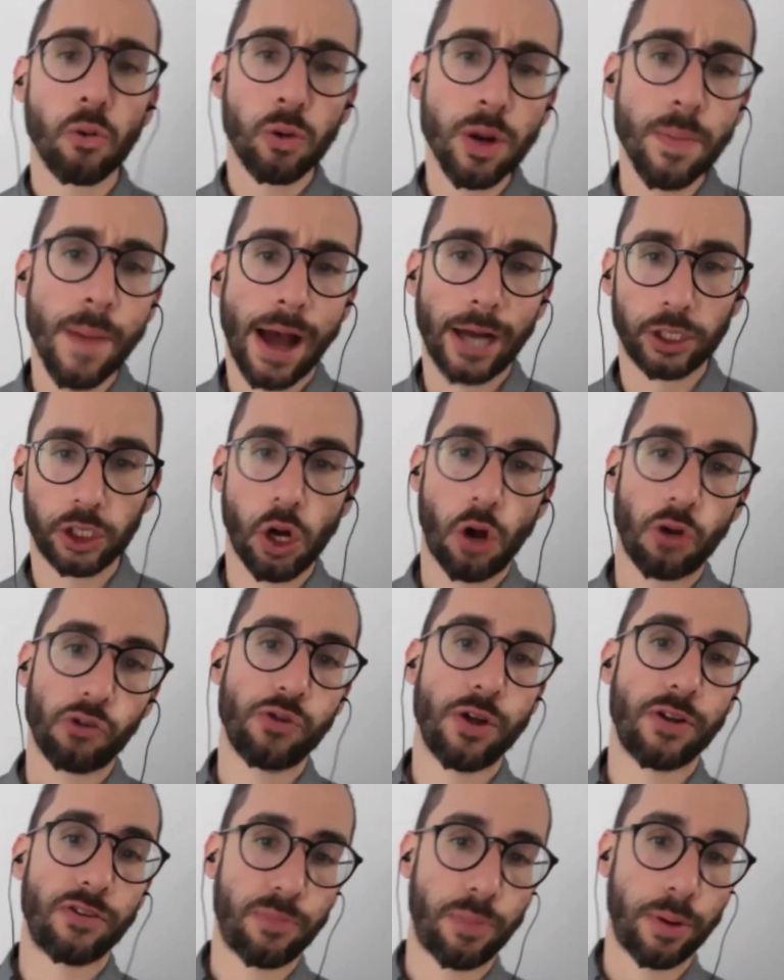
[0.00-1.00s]
imagine also that
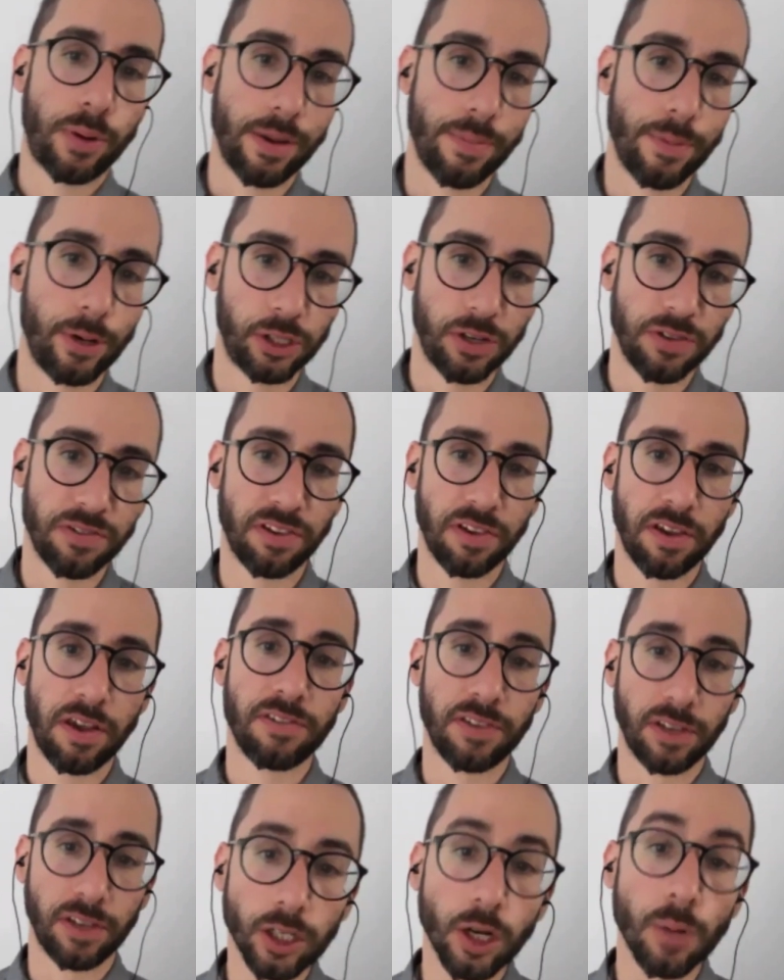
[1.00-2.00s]
spring admissions is a
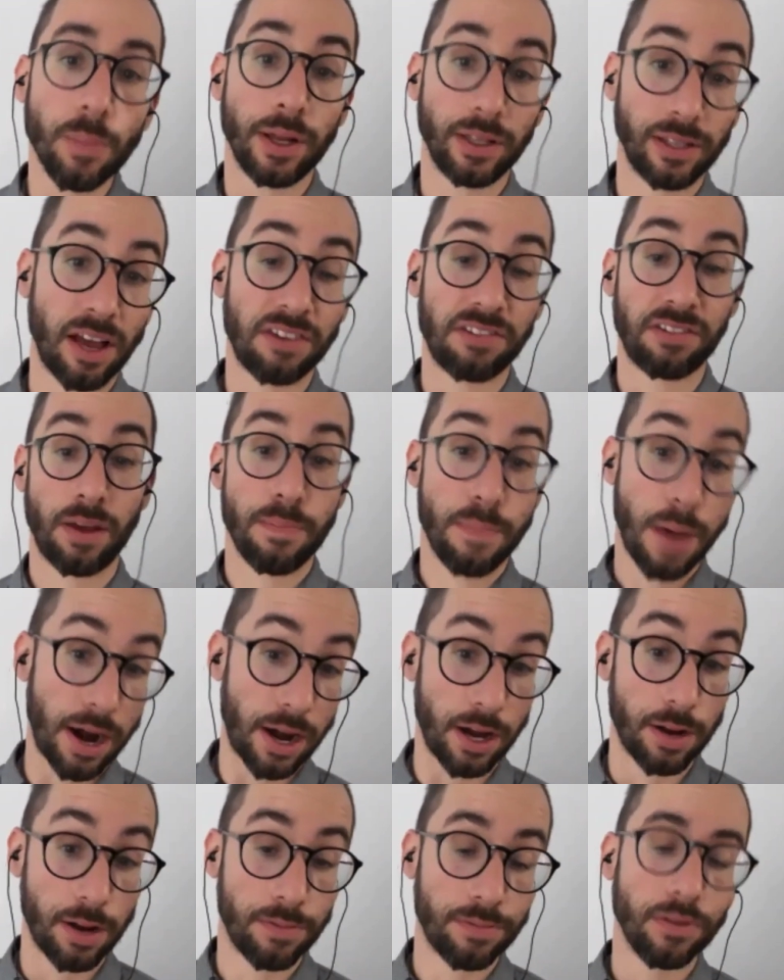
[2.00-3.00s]
little bit less
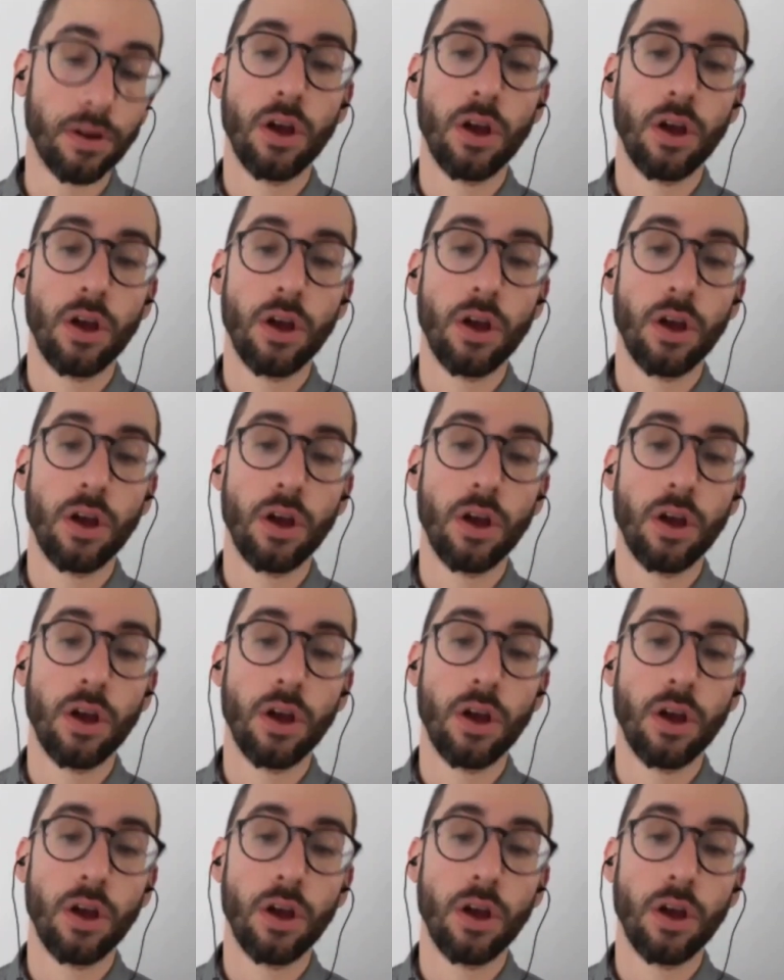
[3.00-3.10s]
competitive.